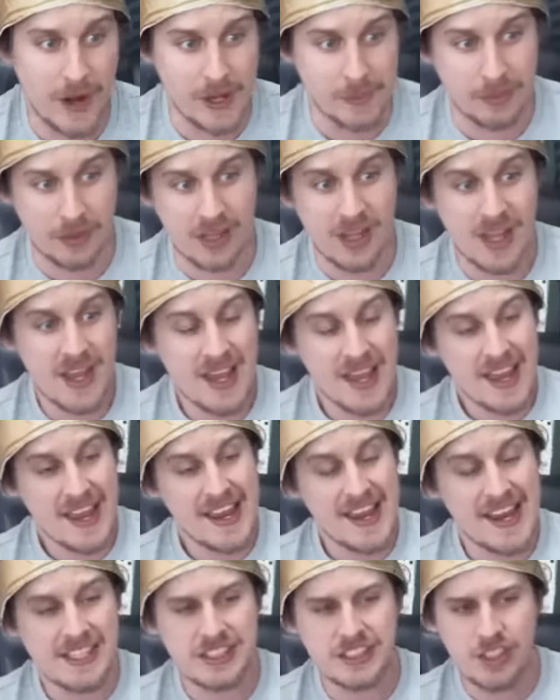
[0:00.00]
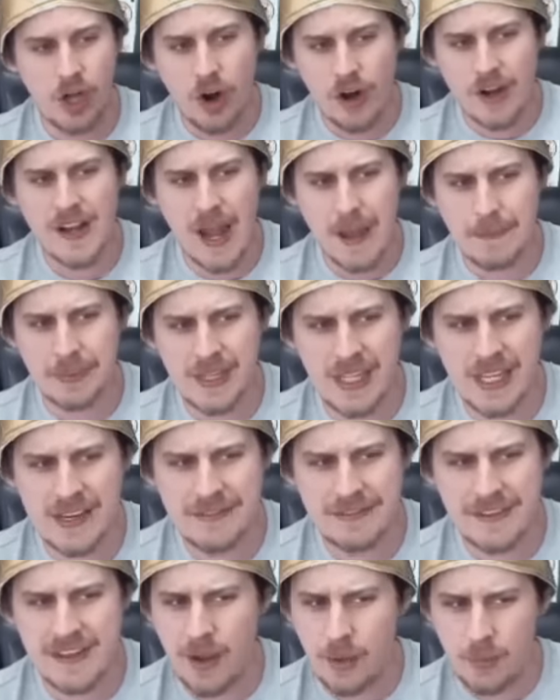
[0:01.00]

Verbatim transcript: incredible. He started, I believe.